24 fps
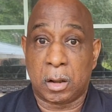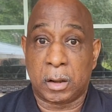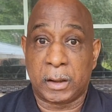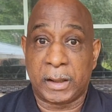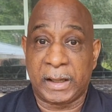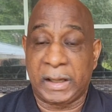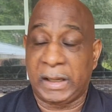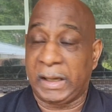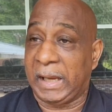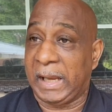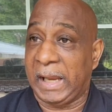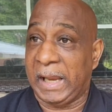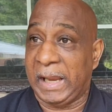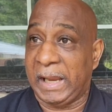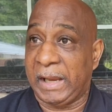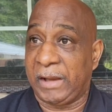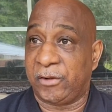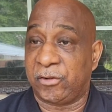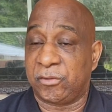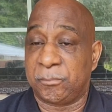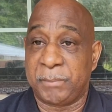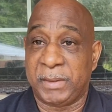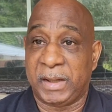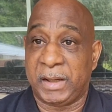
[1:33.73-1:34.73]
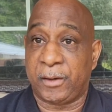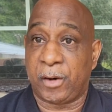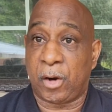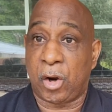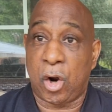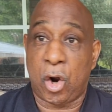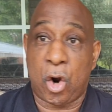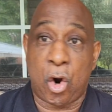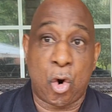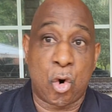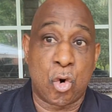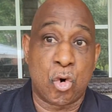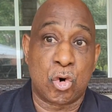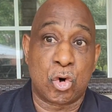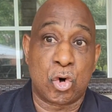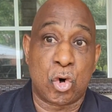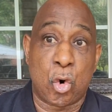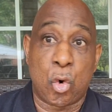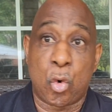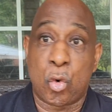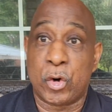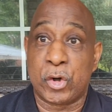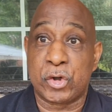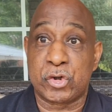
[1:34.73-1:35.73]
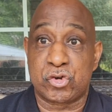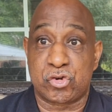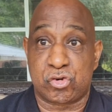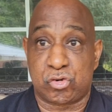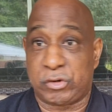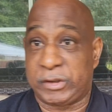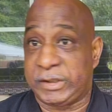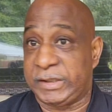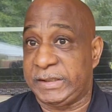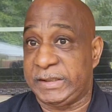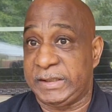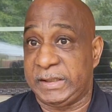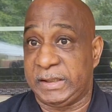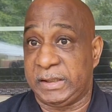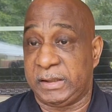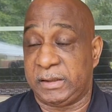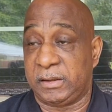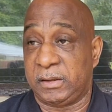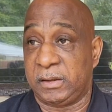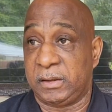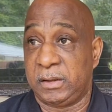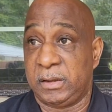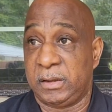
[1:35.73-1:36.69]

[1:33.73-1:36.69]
It has been an ongoing trend